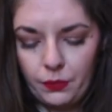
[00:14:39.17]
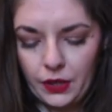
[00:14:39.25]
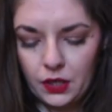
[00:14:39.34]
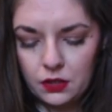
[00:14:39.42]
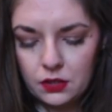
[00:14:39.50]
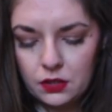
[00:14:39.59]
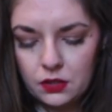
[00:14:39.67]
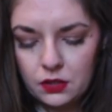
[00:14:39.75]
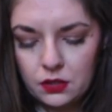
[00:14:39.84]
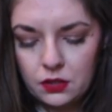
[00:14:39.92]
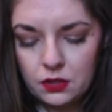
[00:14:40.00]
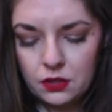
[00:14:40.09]
but
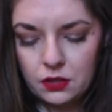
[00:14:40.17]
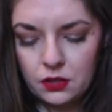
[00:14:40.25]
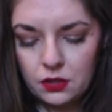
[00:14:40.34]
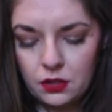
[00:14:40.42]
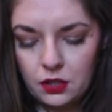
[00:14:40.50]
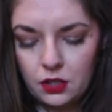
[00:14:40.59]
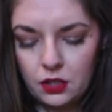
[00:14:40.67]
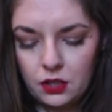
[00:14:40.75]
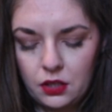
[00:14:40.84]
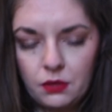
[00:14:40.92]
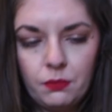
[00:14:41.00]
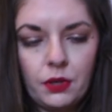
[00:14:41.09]

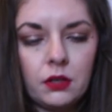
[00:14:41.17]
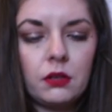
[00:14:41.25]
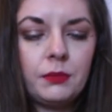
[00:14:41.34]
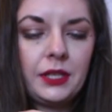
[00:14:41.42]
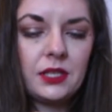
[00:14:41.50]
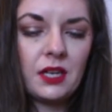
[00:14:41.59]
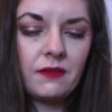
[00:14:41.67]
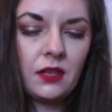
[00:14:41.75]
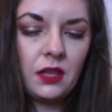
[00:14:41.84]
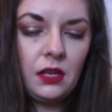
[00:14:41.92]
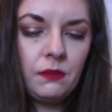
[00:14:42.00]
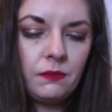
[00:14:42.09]
by no means
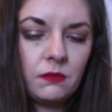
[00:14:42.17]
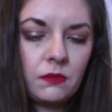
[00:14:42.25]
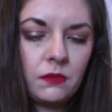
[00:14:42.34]
everything.